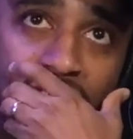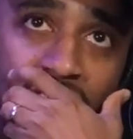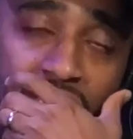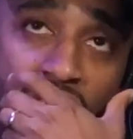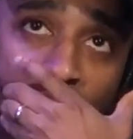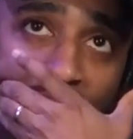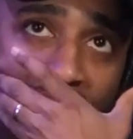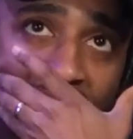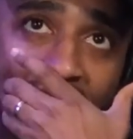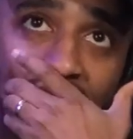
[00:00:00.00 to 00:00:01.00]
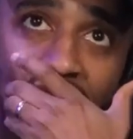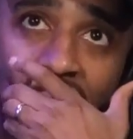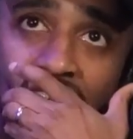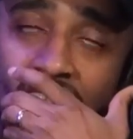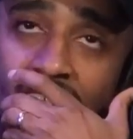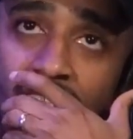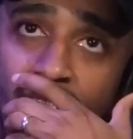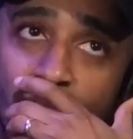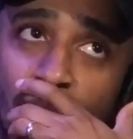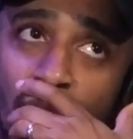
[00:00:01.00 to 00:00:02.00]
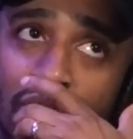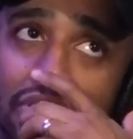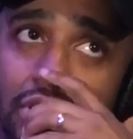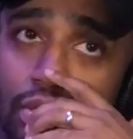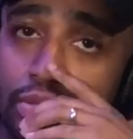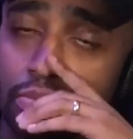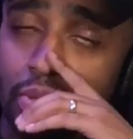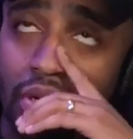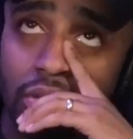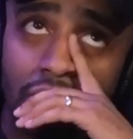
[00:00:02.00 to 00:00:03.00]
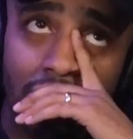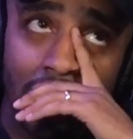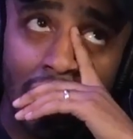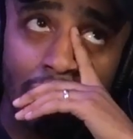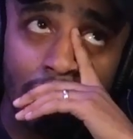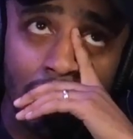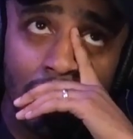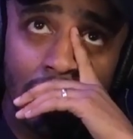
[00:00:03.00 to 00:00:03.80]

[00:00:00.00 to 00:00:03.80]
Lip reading: And so the other thing I think is important in terms of partnering up